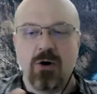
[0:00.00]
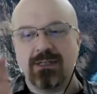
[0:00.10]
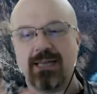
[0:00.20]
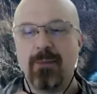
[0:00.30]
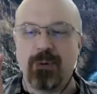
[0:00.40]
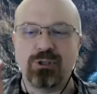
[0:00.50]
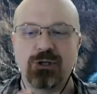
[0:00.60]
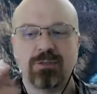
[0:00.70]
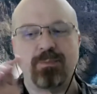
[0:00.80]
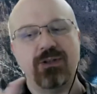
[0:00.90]

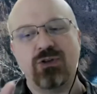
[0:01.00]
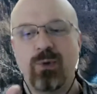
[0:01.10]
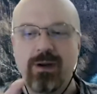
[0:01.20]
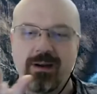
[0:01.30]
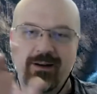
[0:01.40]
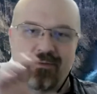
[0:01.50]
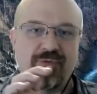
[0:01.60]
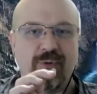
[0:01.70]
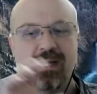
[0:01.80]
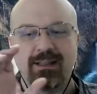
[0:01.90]
temperatures between
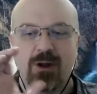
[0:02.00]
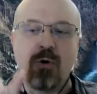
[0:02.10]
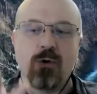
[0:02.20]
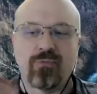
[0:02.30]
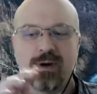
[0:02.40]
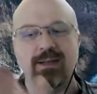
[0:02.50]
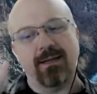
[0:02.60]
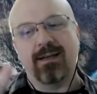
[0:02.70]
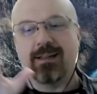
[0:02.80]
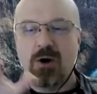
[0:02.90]
local
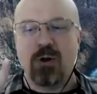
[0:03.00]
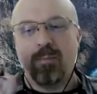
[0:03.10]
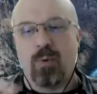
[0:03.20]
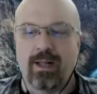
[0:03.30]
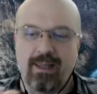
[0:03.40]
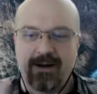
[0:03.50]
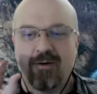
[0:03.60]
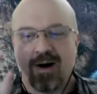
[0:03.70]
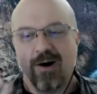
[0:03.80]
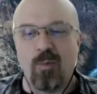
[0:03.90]
freezing and local boiling
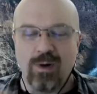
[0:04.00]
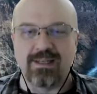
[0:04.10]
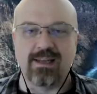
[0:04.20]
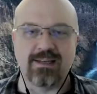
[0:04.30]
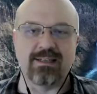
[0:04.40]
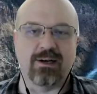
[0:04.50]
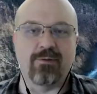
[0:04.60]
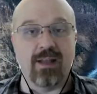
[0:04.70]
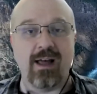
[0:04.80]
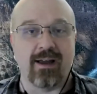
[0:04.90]
are what's necessary
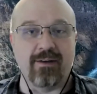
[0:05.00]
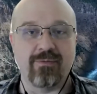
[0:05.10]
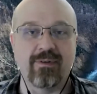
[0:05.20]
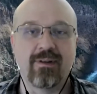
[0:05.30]
for life.